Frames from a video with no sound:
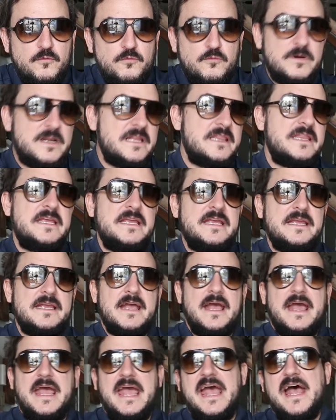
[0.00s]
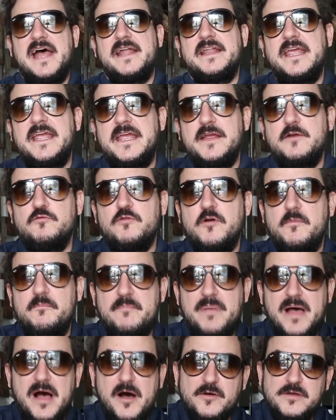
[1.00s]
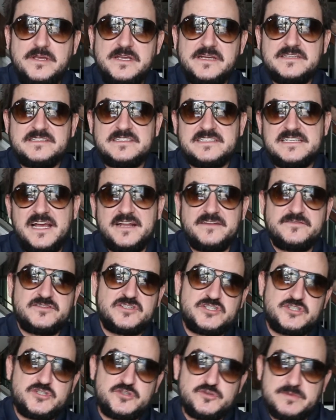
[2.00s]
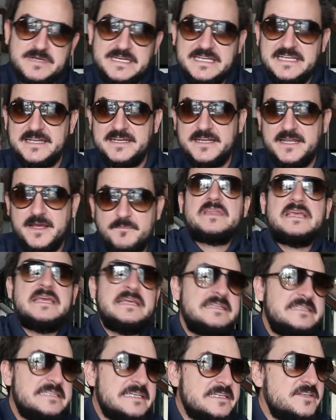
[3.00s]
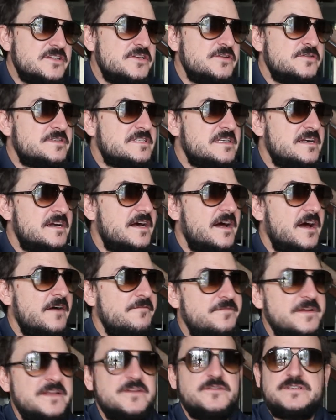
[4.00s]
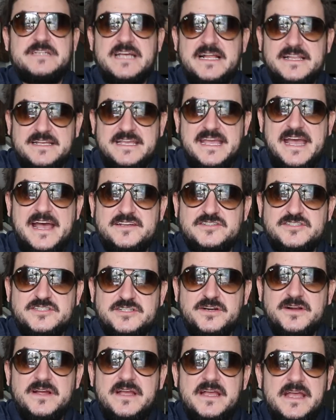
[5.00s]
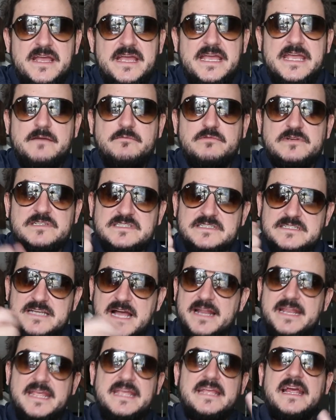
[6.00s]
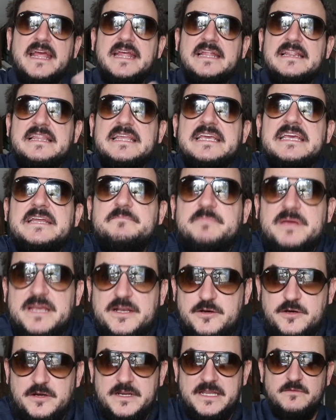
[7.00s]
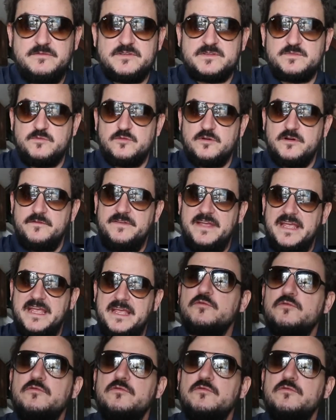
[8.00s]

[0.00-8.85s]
really had a rebellious kind of streak in him. He didn't use a Fender Telecaster. He was not a lead picker. He was more of a